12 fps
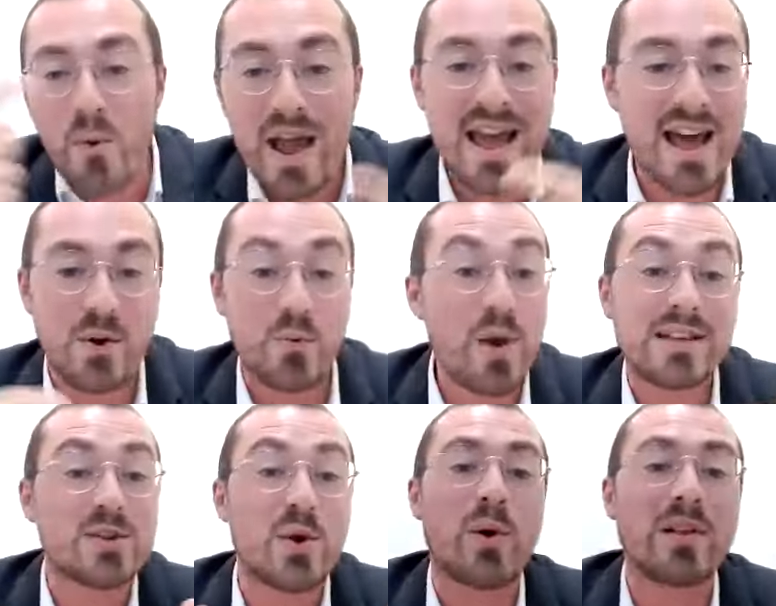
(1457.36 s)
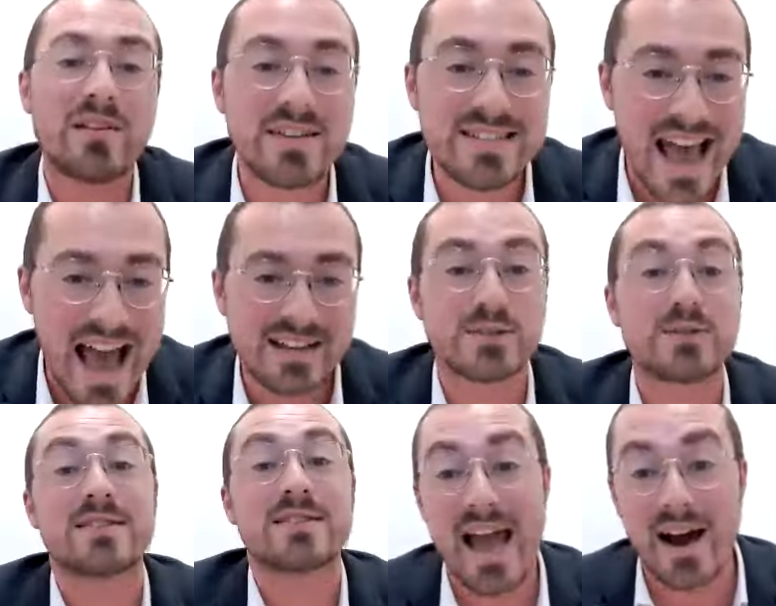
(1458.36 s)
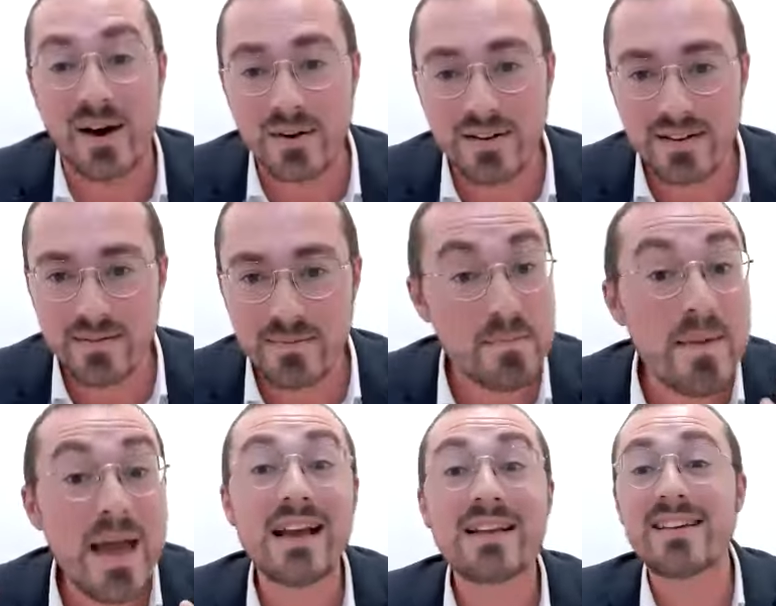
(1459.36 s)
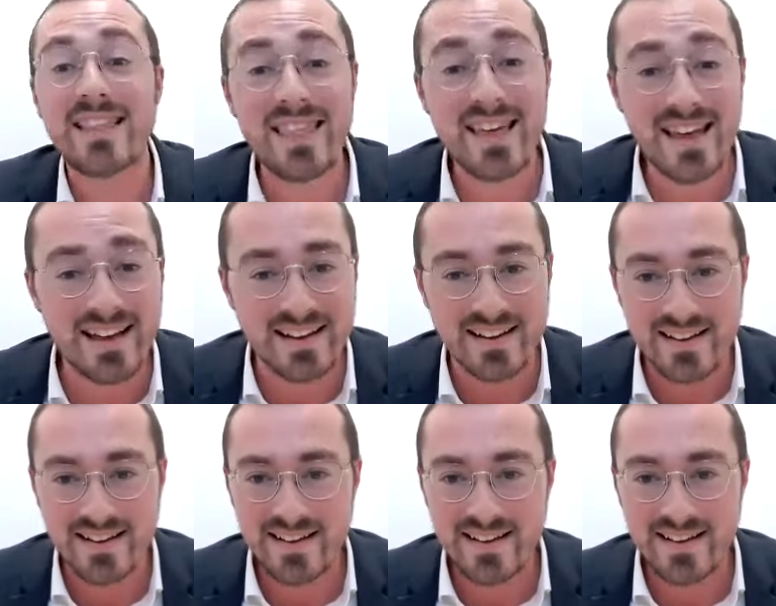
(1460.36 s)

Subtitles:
away and erase all of his actions now. Amazing thing.